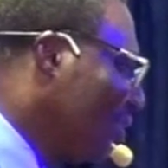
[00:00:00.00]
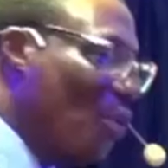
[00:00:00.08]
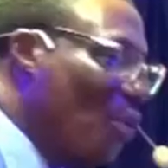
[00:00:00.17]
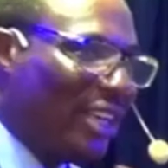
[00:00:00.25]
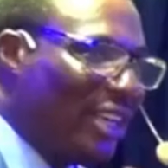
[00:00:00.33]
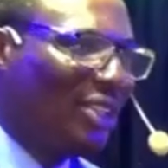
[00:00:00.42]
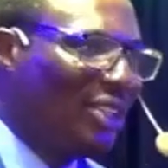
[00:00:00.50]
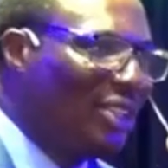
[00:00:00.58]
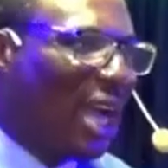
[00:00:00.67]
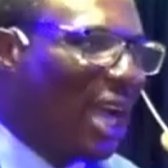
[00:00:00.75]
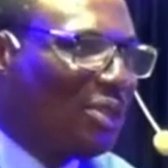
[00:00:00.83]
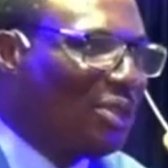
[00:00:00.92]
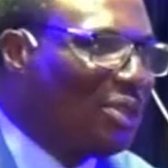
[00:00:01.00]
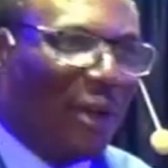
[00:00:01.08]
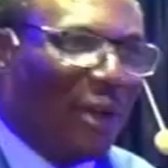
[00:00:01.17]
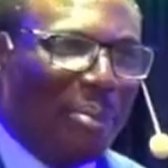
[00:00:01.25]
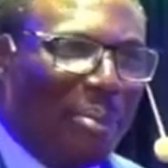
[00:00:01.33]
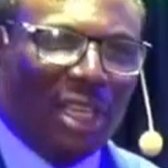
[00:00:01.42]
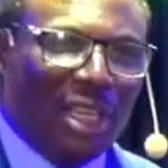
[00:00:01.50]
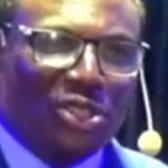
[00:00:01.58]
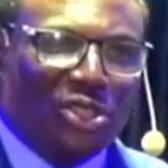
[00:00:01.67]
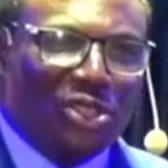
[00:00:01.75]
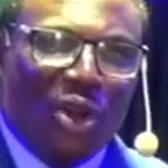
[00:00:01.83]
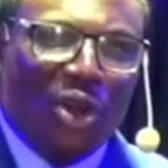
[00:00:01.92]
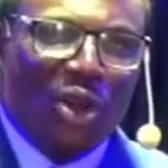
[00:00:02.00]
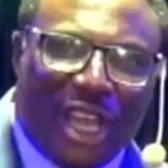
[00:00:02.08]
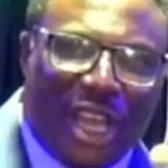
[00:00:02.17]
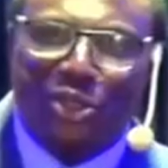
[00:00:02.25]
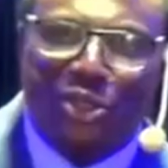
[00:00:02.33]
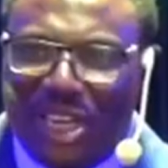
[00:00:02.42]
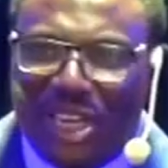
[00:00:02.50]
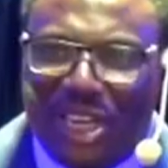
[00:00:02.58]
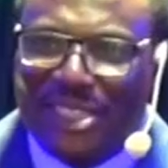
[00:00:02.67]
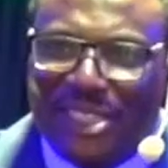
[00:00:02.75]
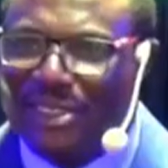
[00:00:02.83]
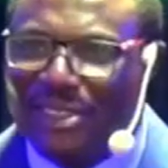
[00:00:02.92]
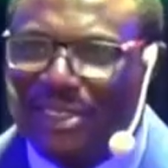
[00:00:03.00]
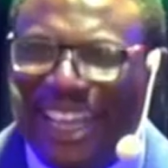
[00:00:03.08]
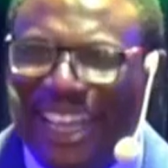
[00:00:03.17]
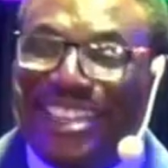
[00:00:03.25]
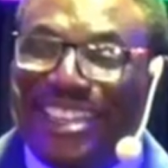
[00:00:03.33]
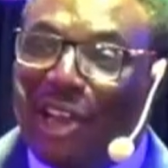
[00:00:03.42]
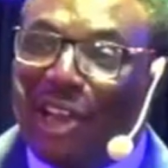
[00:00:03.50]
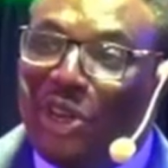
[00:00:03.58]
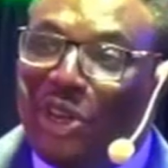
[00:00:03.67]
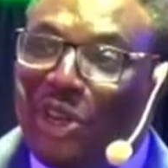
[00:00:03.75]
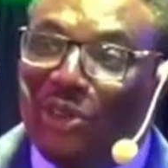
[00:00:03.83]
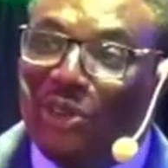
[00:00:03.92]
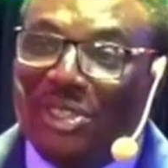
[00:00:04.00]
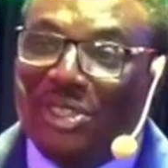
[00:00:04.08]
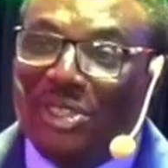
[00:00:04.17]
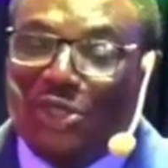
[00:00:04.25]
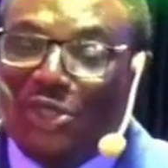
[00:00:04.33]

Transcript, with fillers: You can use our money. So we can do transactions. They are doing all those things to gain